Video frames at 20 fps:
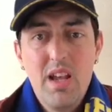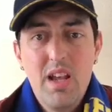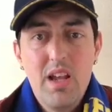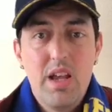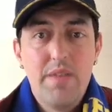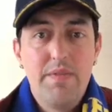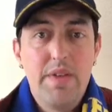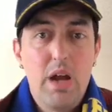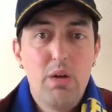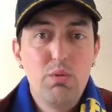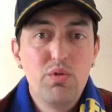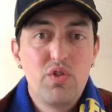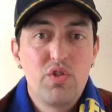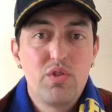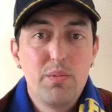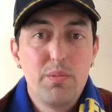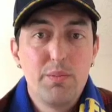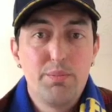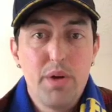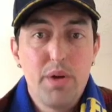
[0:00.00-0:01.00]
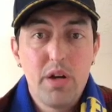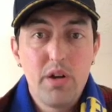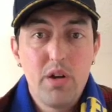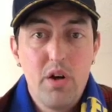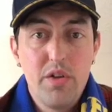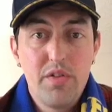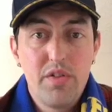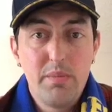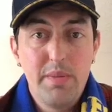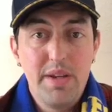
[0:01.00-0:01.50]
If I was Brad
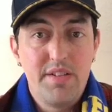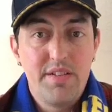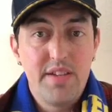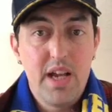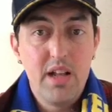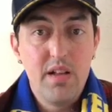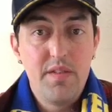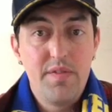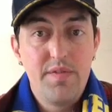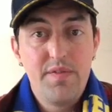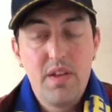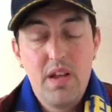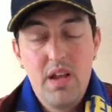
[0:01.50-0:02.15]
Arthur myself,